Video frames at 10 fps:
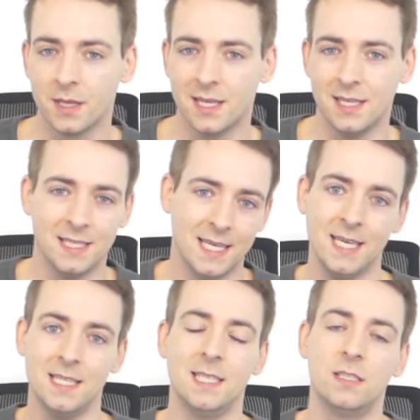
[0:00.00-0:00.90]
he's
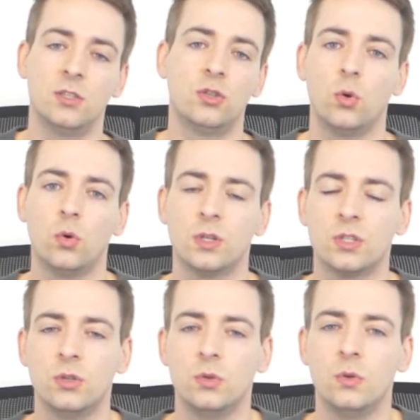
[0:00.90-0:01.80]
easy to talk
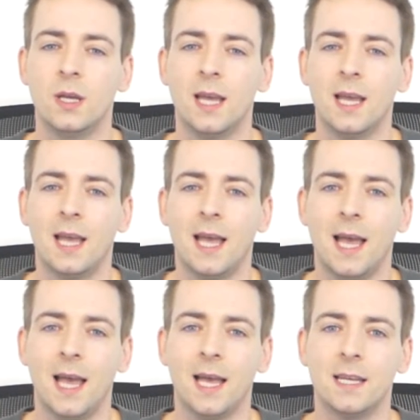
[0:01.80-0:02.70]
to,
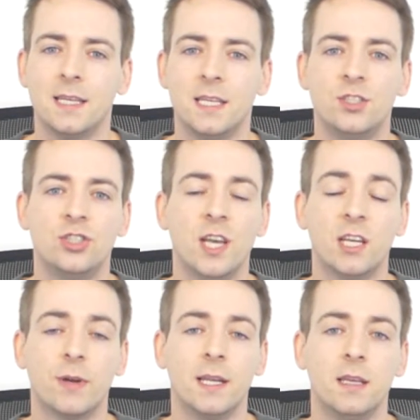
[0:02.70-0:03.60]
and he's
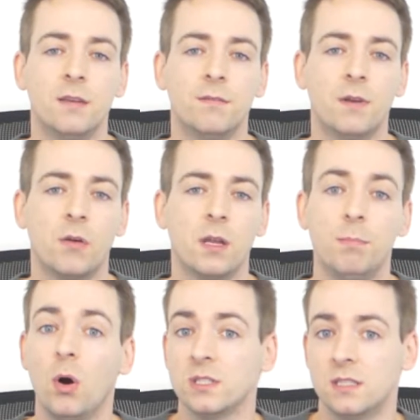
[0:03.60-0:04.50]
generally very
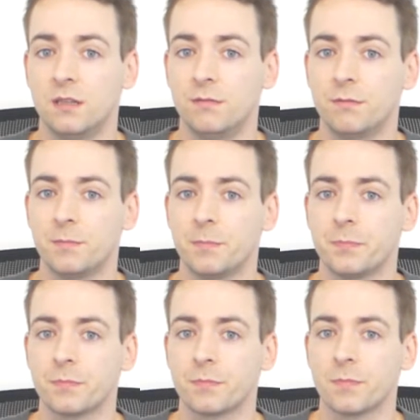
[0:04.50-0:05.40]
positive.
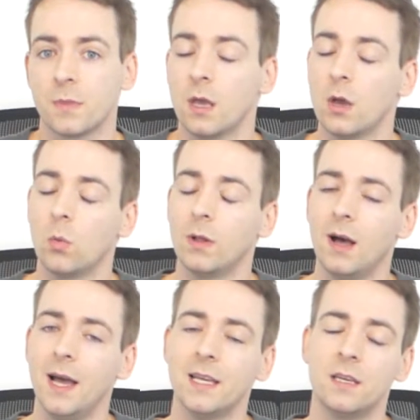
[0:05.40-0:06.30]
Well,
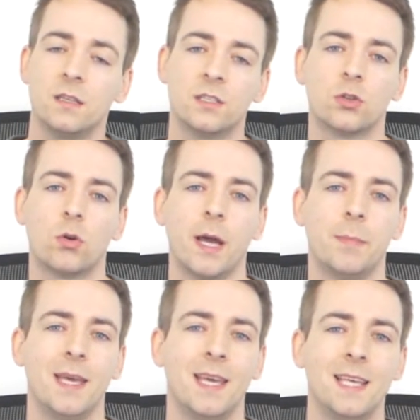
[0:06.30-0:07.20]
I can describe
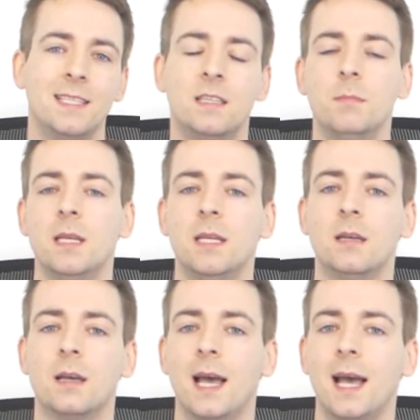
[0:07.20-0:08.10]
his
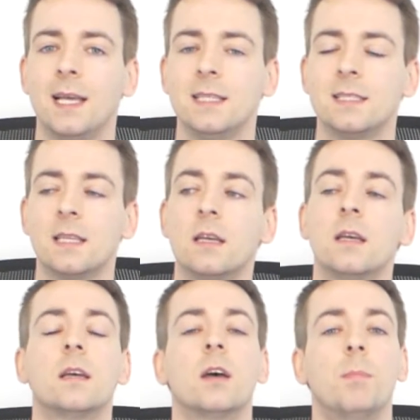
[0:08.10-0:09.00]
demeanor as
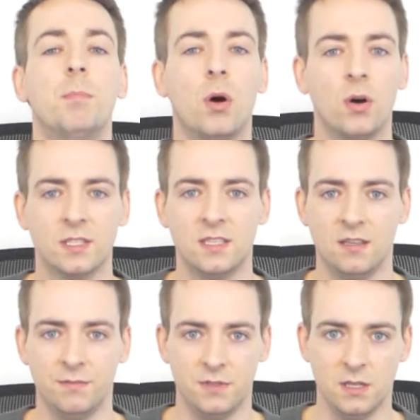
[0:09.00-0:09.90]
a
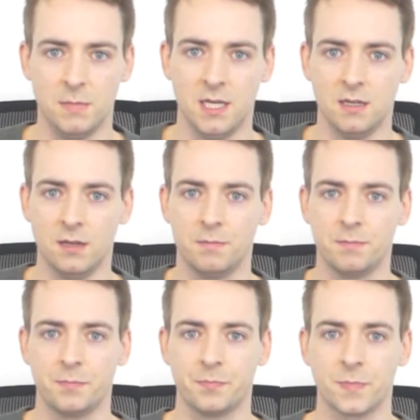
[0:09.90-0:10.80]
positive demeanor.
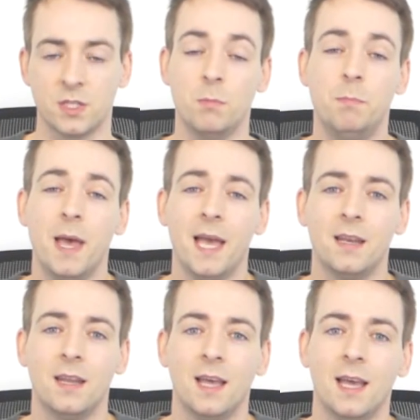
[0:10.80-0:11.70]
So
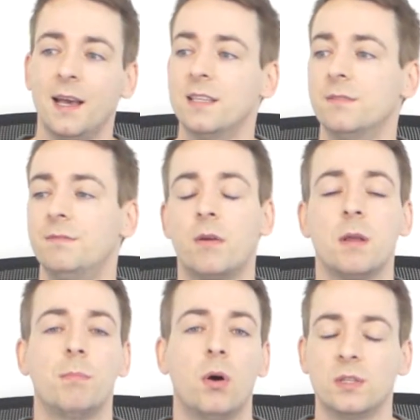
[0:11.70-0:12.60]
Ben has a very
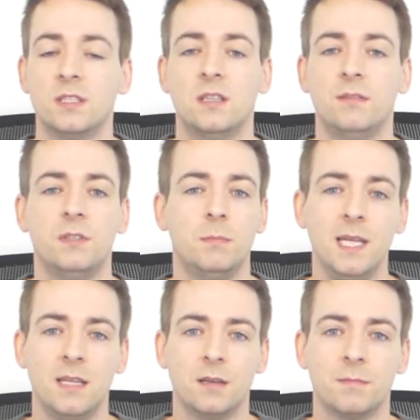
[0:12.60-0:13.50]
positive
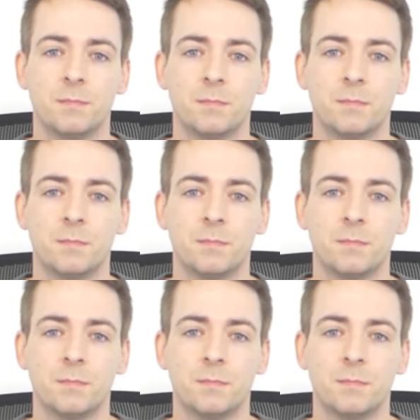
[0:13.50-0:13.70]
demeanor.